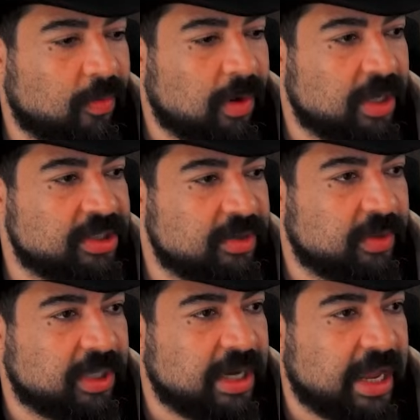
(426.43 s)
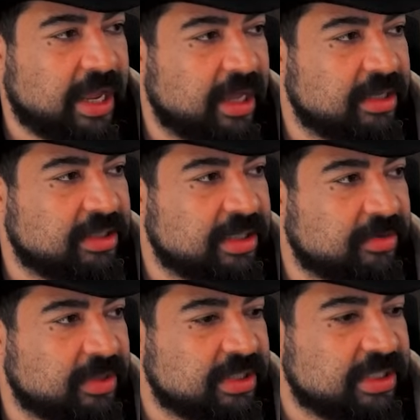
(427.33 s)
want to, we can add
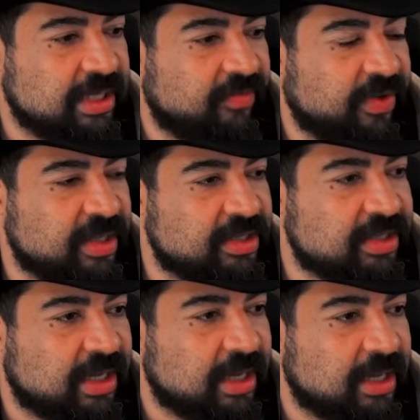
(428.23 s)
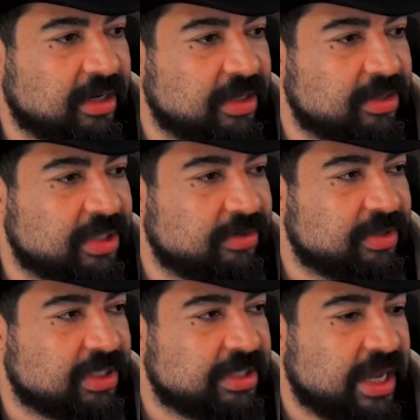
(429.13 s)
decreased defense and another
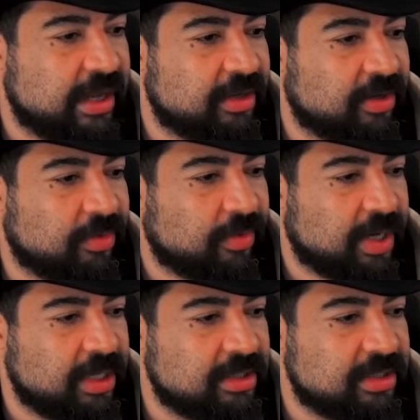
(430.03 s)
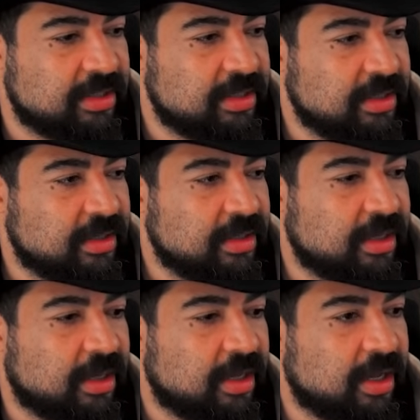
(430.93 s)
decreased attack. Great.
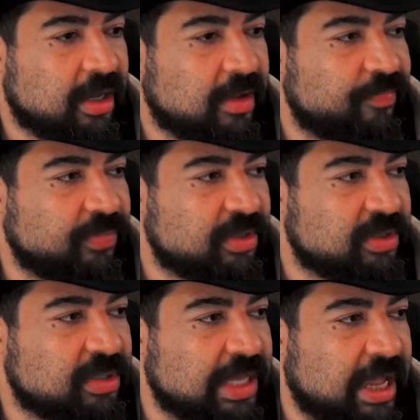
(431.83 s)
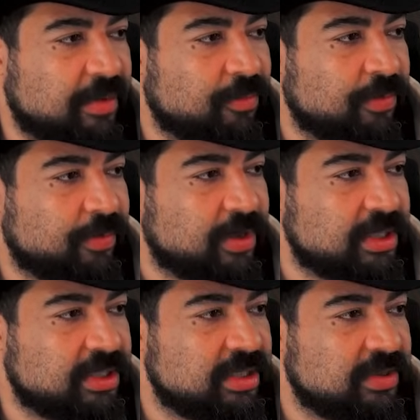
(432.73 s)
Uh, add more
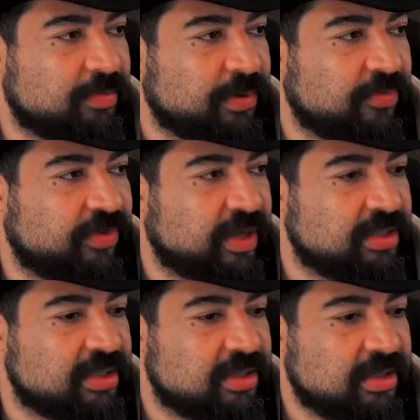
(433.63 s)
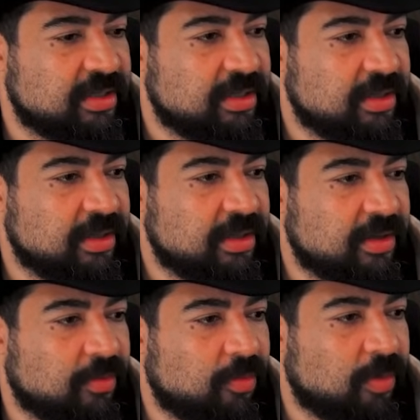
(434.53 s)
poisons. Perfect.
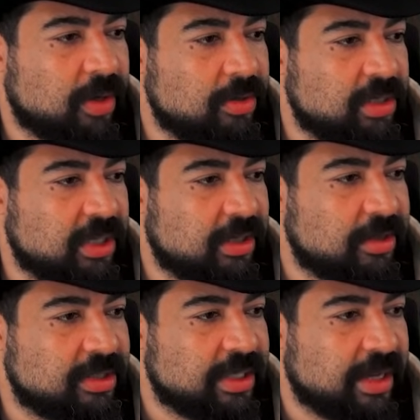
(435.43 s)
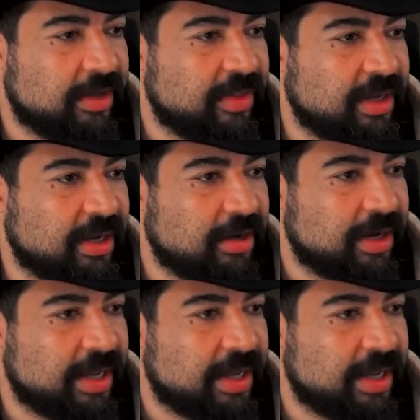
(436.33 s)
Woad can go to town there.